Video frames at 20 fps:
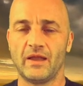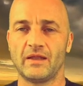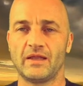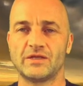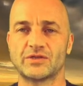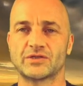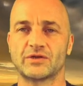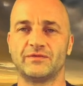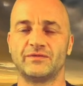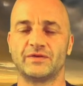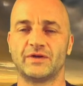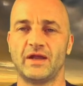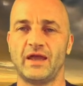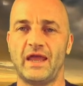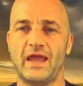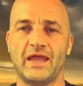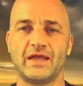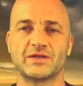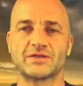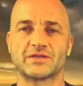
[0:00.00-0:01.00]
let's offer
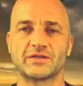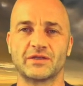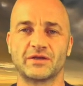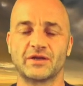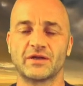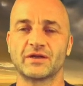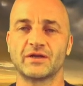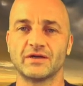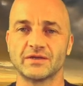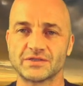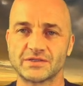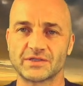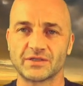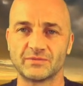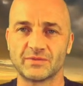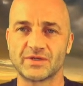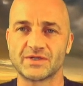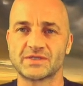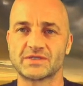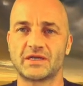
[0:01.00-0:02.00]
excellent
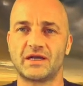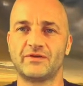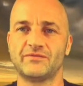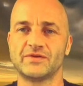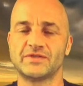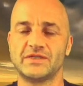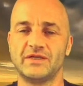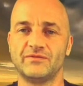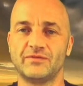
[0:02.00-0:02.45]
customer service.